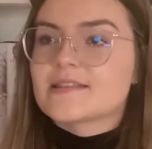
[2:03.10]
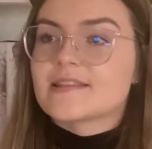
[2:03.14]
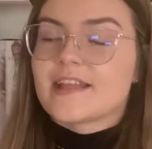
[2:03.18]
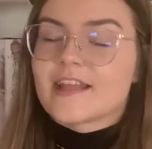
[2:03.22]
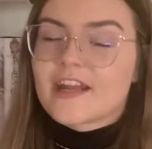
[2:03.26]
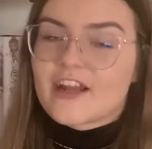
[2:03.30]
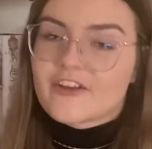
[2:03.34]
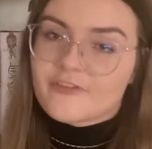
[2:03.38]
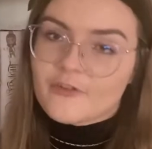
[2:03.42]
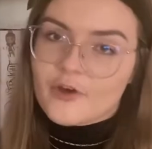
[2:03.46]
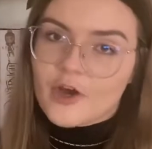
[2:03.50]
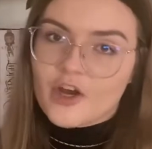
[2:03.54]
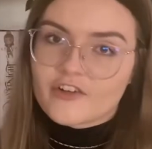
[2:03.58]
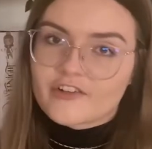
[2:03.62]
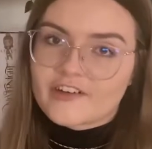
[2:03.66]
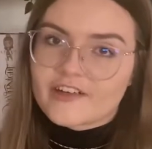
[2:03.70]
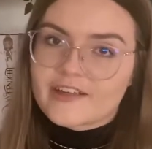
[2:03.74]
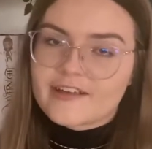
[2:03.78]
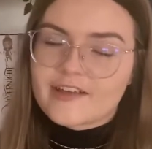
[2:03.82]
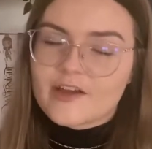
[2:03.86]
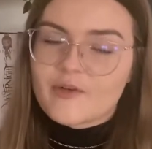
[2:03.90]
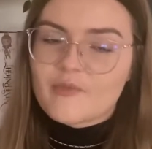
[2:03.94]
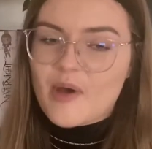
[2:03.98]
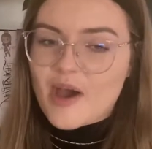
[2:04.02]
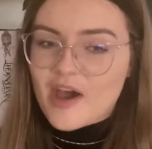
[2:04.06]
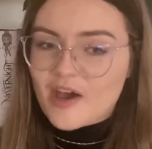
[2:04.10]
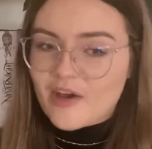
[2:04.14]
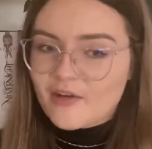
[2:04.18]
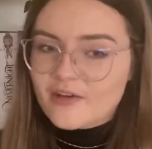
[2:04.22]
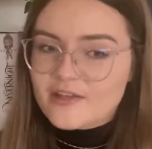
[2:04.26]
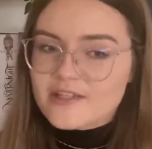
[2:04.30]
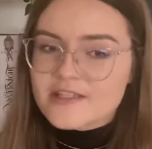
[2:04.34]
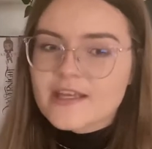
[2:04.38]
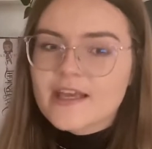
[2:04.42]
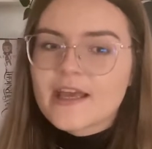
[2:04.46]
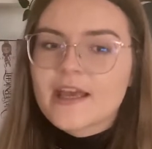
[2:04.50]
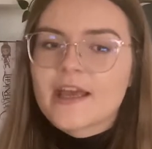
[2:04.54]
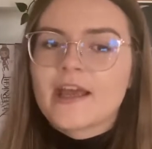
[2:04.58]
that have already come
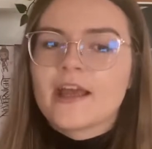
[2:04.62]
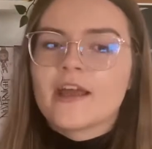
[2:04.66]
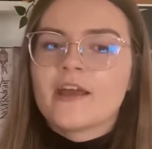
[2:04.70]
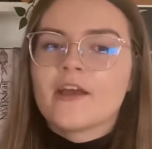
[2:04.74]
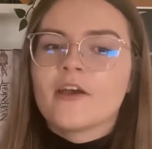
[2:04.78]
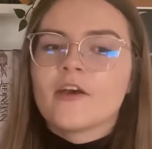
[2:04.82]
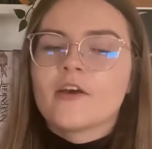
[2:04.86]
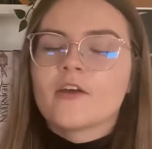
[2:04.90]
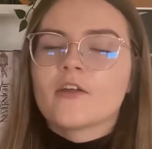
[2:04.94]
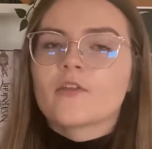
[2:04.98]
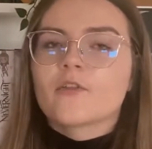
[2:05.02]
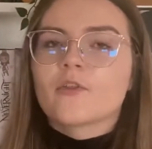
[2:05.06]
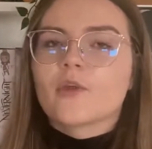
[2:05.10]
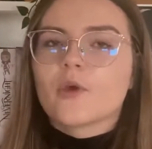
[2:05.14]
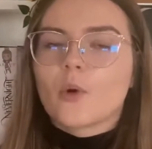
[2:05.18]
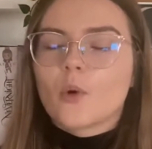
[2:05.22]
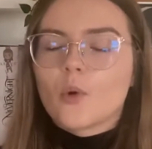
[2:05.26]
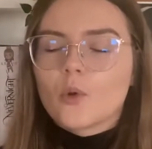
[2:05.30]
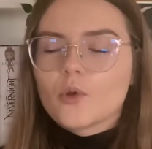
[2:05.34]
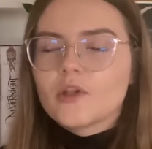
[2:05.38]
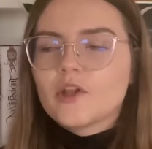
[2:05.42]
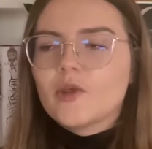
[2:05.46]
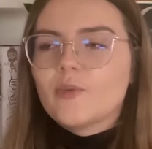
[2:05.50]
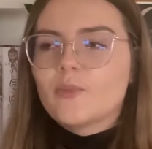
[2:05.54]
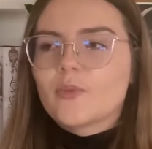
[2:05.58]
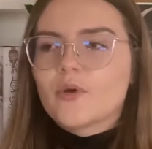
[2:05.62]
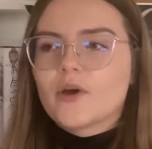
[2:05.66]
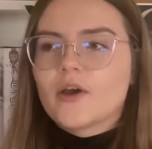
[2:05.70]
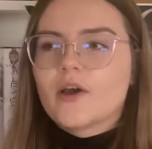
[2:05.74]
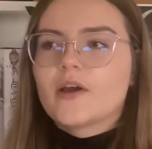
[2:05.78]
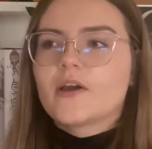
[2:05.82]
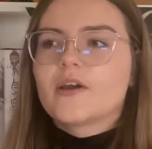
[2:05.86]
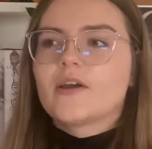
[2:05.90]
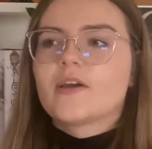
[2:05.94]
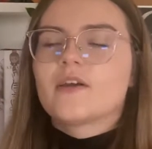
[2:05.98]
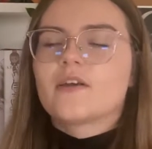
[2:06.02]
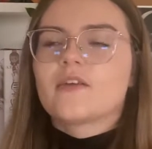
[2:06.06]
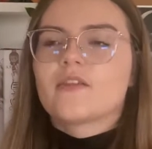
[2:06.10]
out. The only
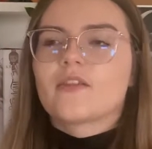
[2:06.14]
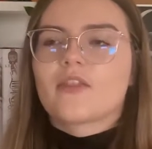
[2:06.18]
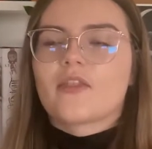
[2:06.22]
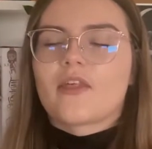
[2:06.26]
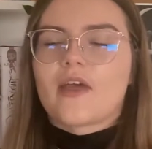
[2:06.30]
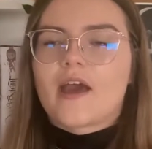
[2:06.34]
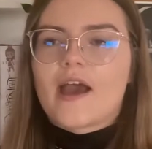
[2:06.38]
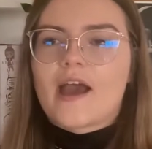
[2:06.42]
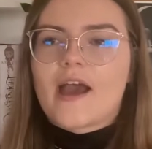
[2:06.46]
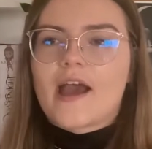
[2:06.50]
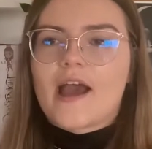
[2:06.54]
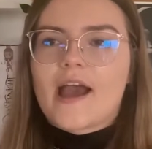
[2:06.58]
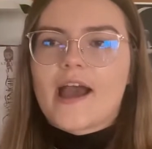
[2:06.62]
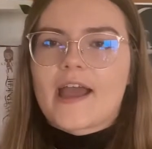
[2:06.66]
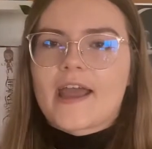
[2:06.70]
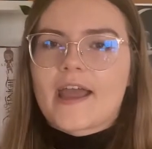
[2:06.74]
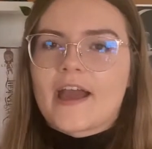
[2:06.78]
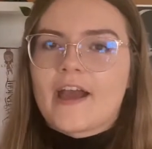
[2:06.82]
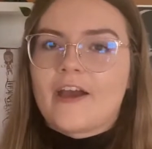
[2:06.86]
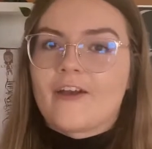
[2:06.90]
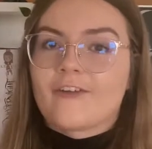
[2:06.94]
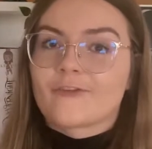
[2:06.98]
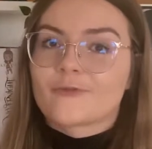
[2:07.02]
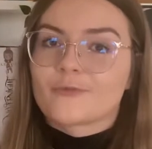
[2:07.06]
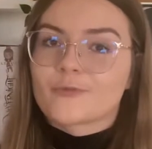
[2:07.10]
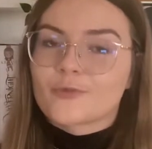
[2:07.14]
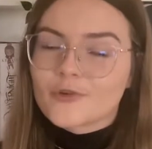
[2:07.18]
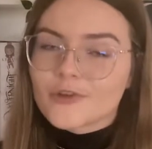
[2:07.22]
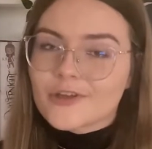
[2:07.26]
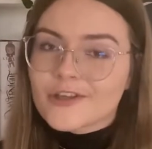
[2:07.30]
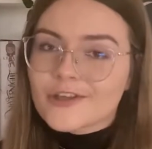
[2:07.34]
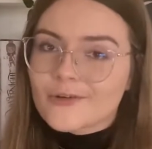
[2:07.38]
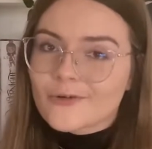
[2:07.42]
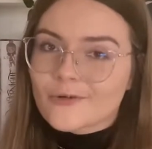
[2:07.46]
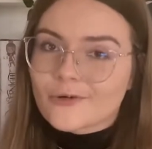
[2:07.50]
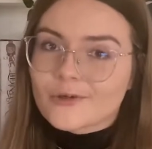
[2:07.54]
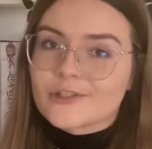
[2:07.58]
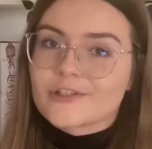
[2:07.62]
book that I have
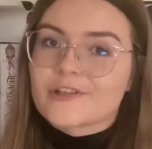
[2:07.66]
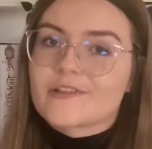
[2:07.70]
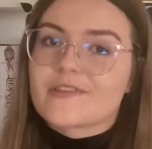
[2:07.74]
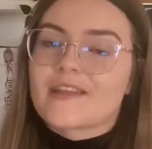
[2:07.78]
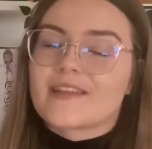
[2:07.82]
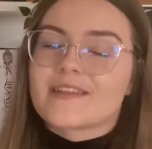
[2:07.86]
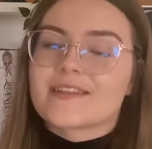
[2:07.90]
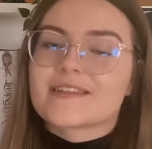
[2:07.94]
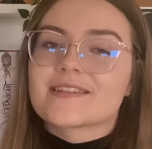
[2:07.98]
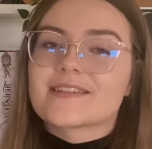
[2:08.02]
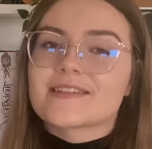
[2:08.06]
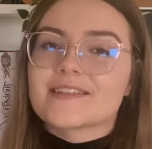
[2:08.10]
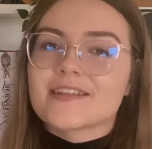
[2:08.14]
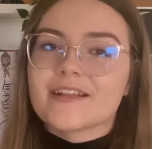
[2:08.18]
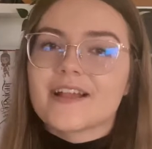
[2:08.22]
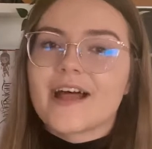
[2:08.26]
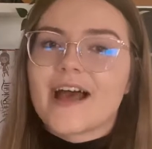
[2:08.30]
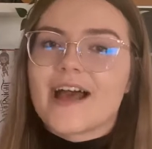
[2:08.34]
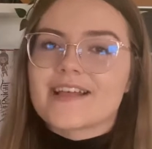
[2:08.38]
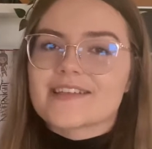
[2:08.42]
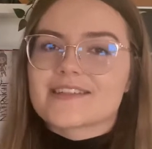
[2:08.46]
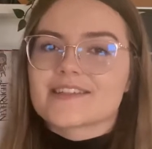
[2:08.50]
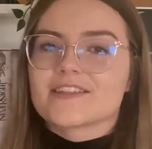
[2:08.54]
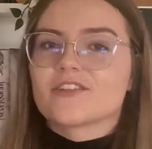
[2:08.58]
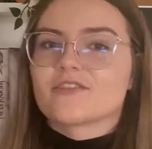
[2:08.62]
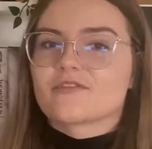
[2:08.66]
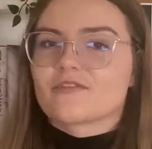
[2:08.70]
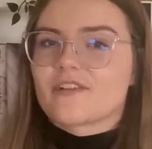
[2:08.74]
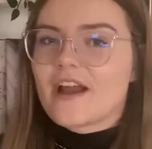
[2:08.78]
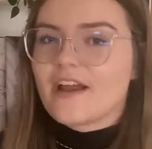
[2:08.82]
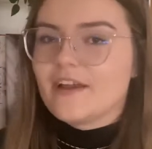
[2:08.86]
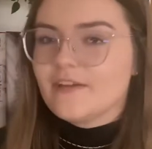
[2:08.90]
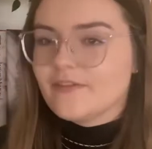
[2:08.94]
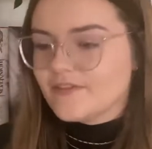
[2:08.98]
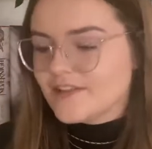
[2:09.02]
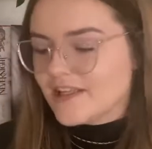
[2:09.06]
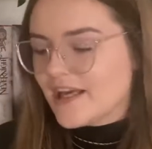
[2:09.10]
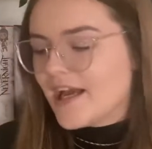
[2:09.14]
pre-ordered that still hasn't
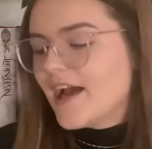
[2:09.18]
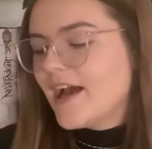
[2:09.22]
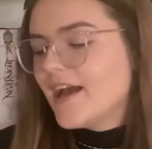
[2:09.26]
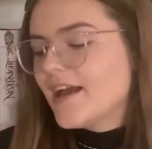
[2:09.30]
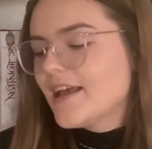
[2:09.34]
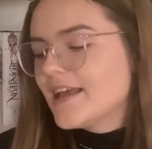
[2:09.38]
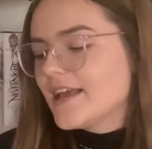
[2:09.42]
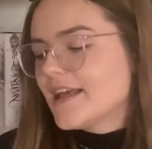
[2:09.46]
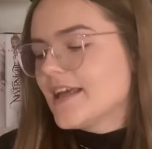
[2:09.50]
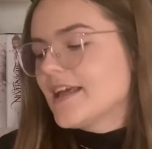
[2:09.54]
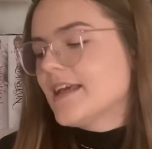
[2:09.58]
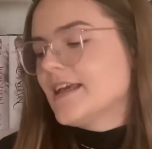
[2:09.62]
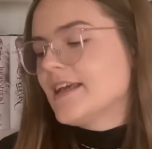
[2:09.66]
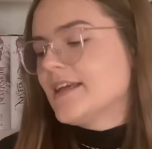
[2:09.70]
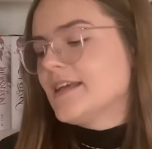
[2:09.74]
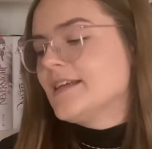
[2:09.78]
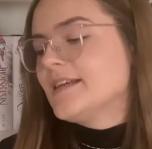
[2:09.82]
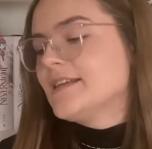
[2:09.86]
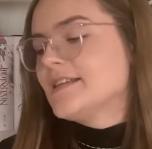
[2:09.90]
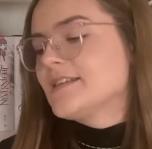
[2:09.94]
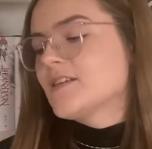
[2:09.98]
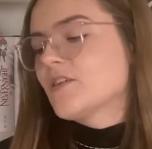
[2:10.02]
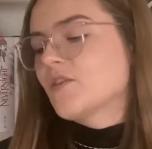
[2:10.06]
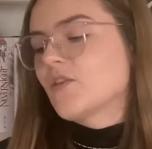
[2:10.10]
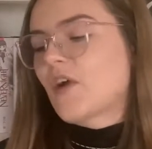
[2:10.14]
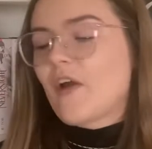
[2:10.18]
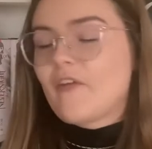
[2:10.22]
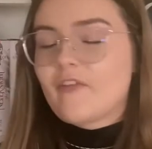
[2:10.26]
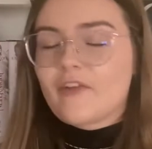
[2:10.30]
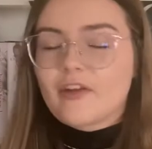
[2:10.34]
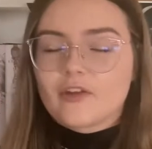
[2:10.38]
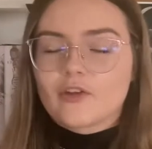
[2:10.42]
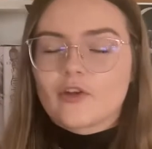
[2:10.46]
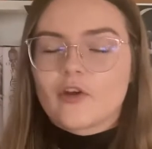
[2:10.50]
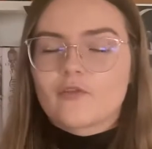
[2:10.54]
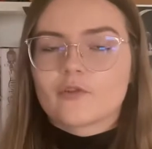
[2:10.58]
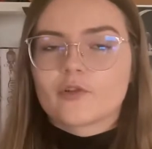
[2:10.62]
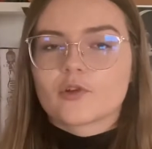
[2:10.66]
arrived yet is a graphic
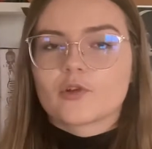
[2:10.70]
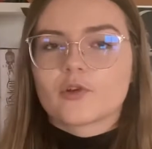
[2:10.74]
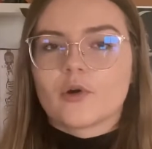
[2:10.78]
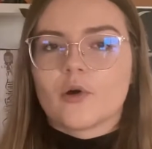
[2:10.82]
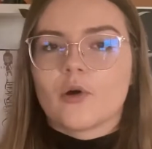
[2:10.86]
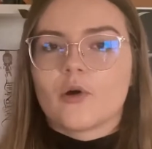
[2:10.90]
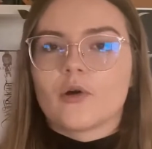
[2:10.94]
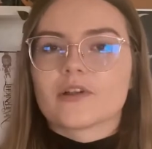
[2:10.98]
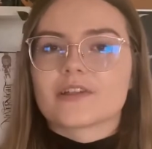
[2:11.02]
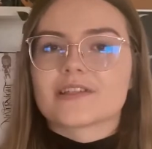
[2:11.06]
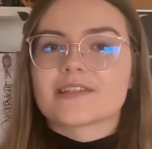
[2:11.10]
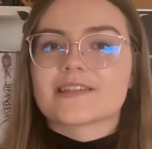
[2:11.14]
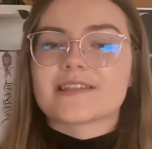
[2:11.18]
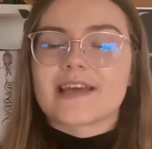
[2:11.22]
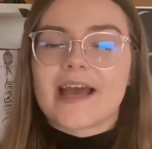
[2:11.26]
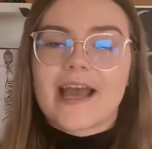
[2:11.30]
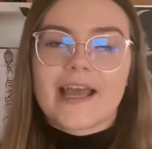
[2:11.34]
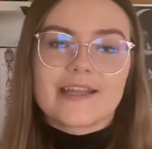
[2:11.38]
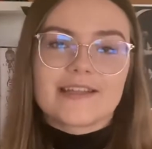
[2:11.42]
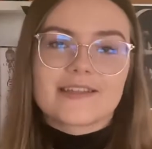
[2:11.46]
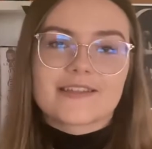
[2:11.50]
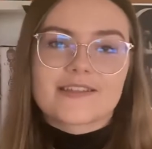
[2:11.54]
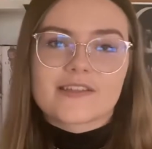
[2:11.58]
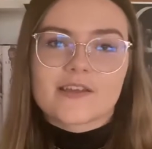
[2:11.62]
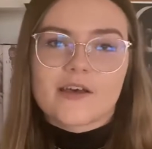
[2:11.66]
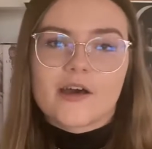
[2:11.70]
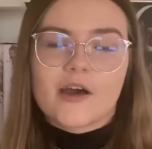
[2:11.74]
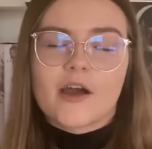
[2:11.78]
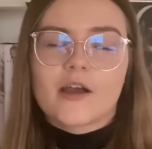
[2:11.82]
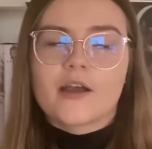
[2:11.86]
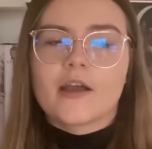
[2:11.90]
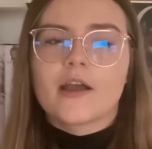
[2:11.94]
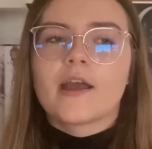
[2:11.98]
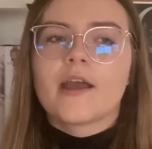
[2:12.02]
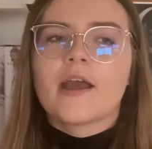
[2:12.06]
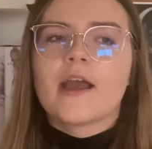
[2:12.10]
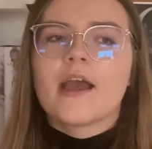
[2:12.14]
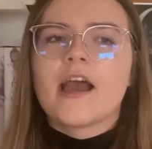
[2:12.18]
novel called Tide Song.